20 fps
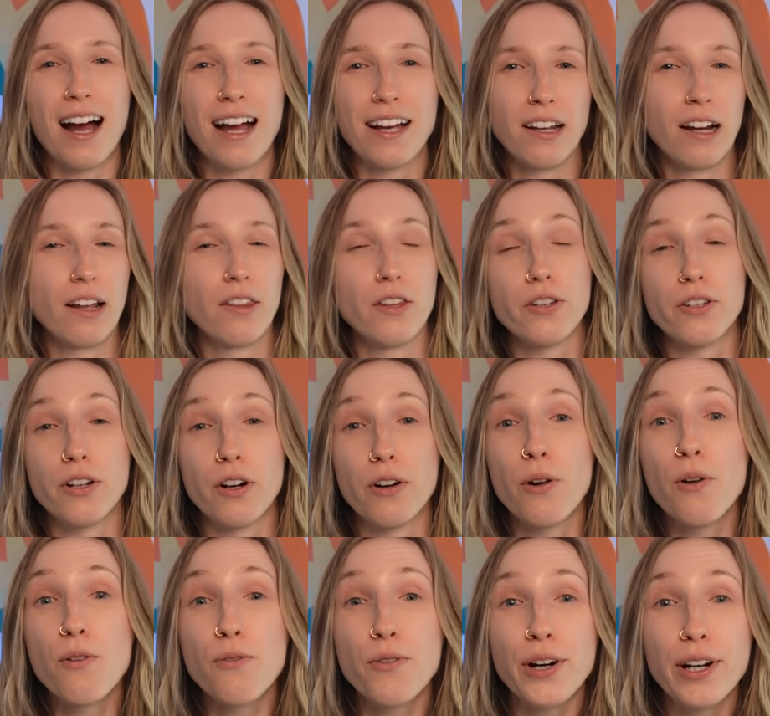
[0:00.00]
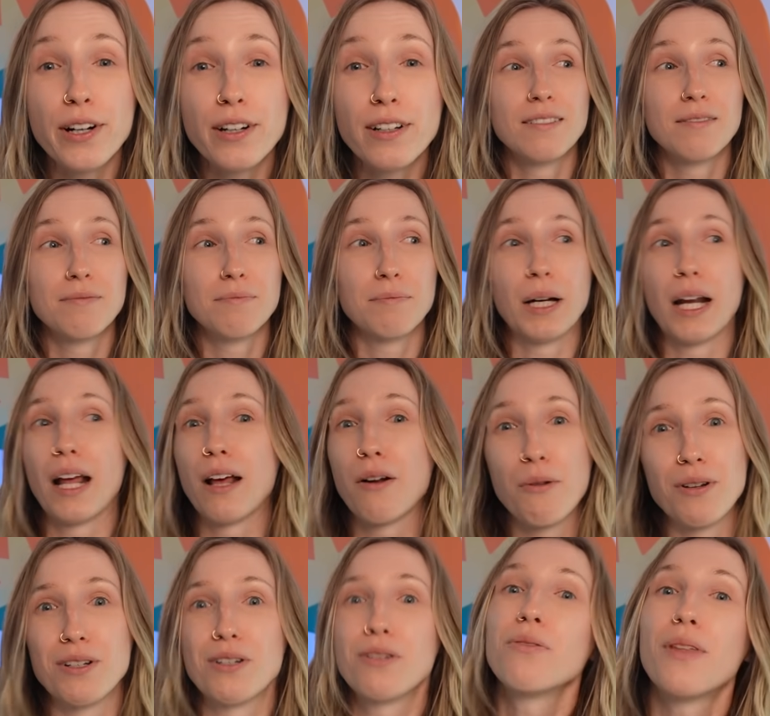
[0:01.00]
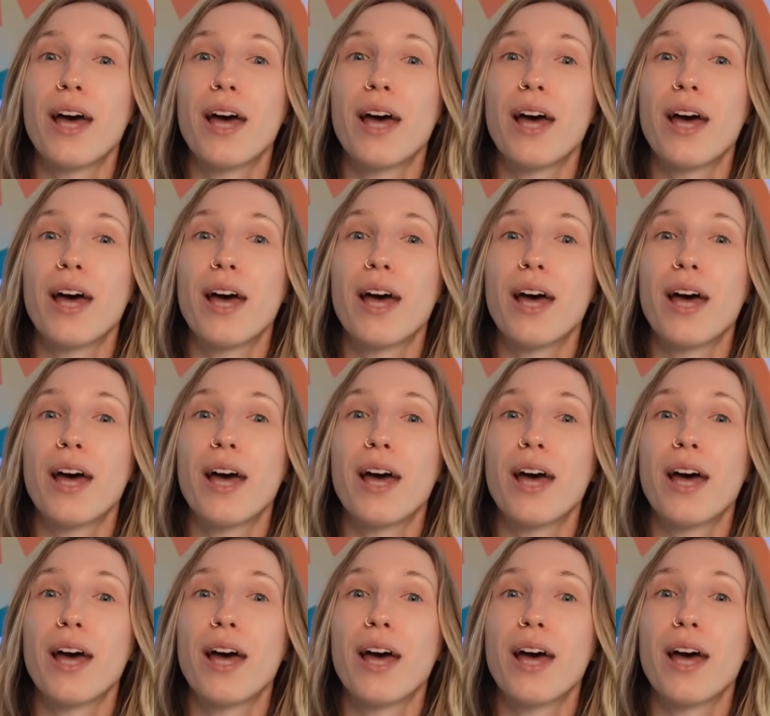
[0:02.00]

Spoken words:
I could either start over, but I don't want to do